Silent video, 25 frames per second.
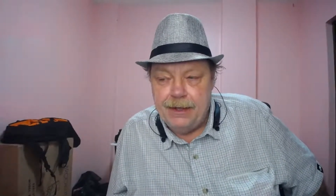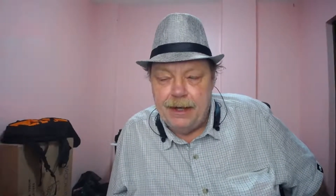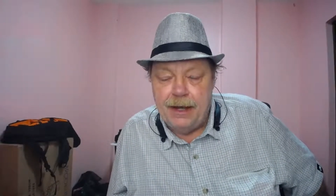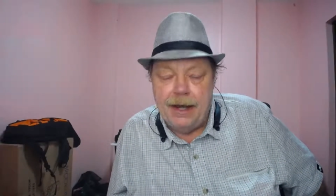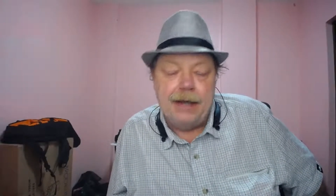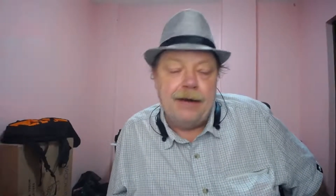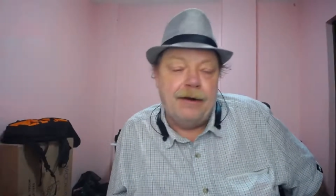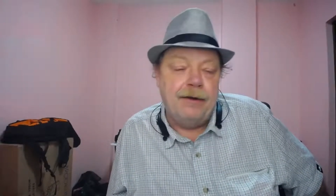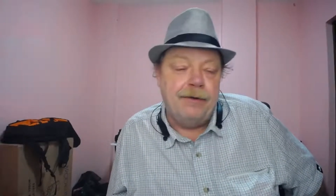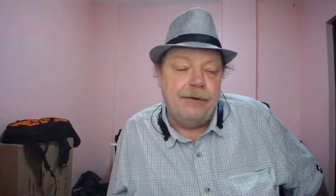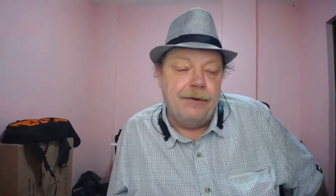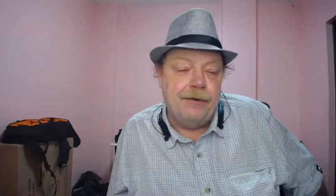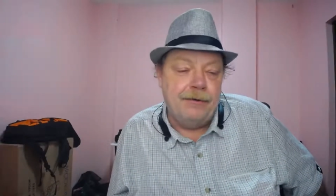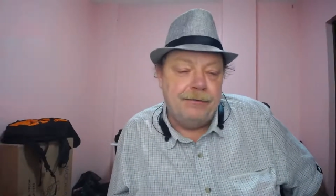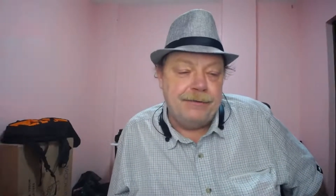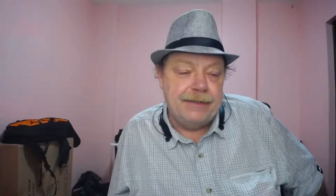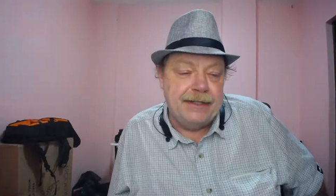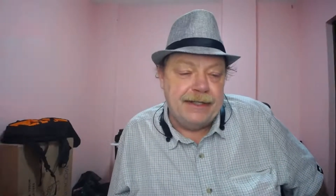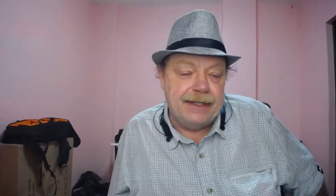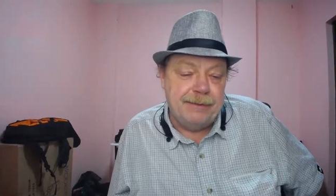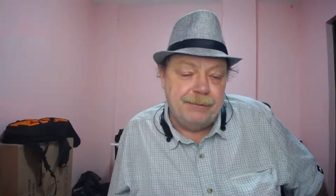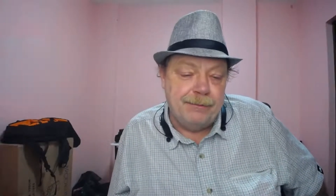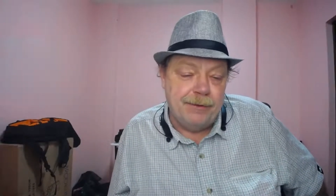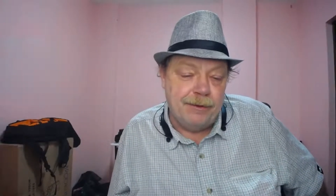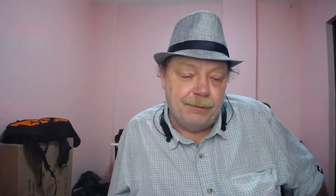I don't know if
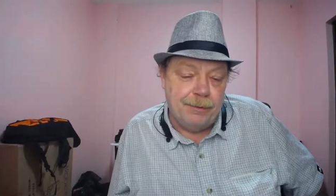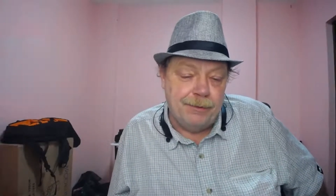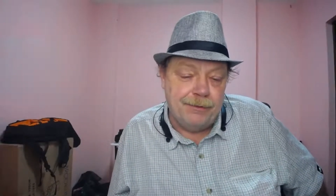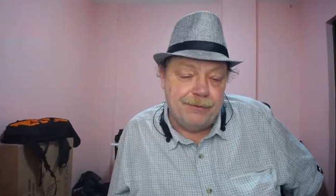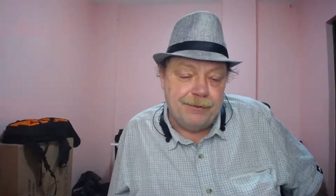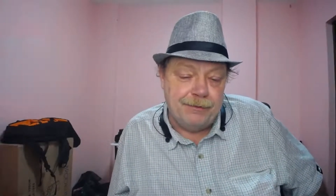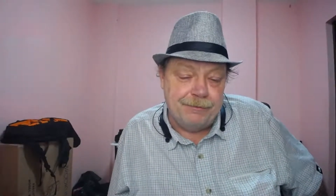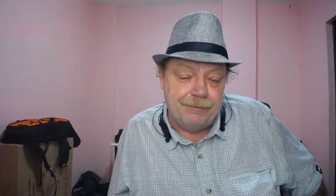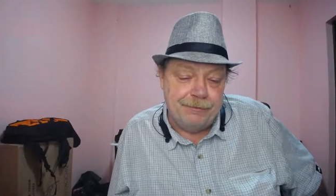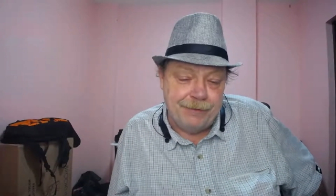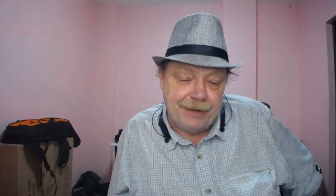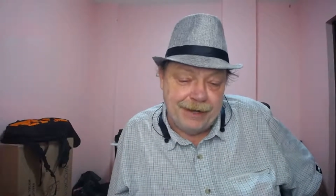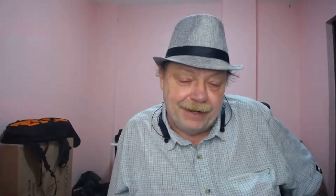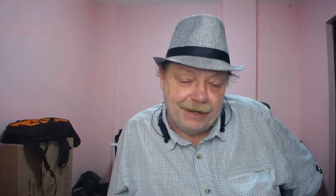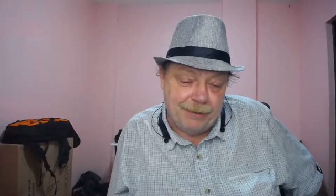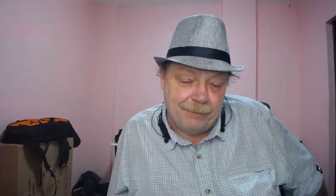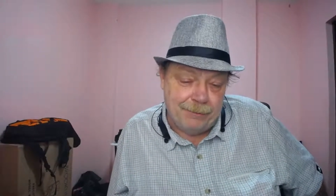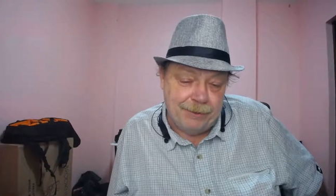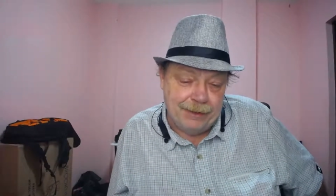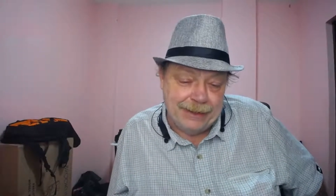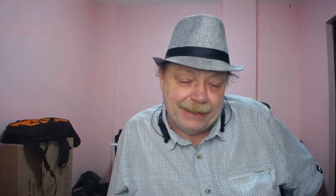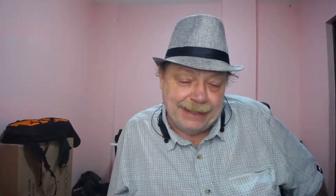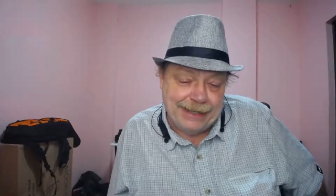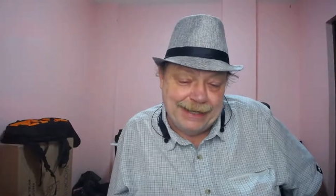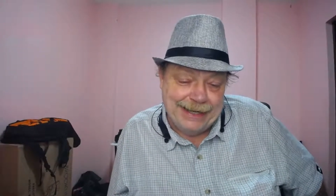T-Mobile's
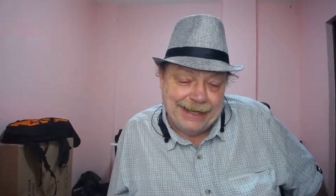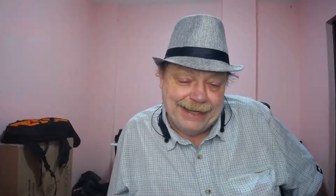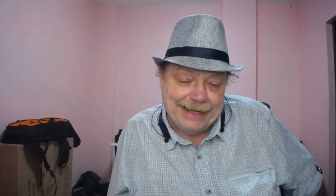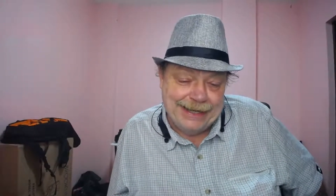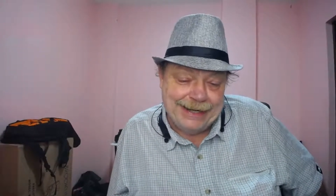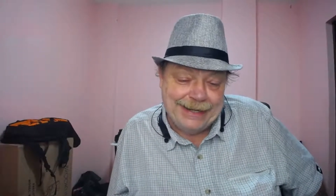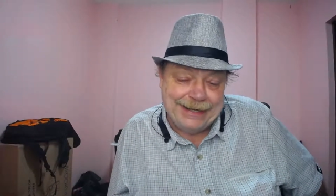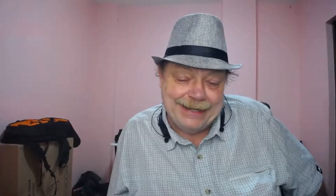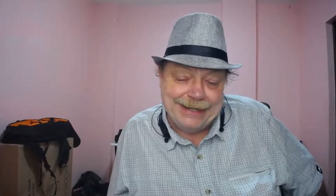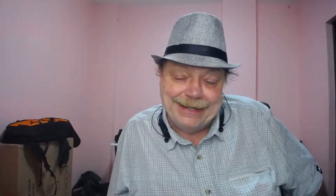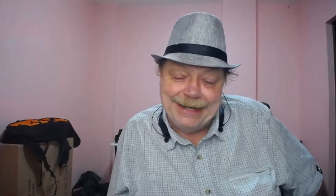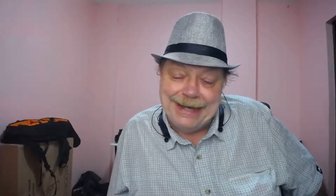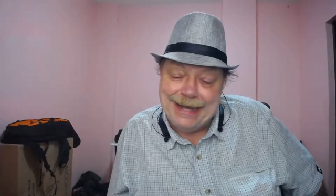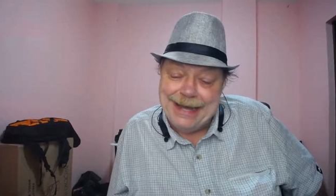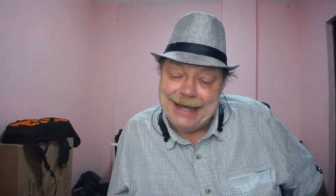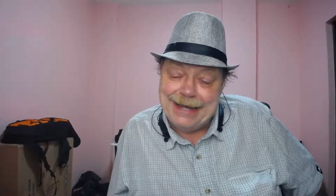available in Canada.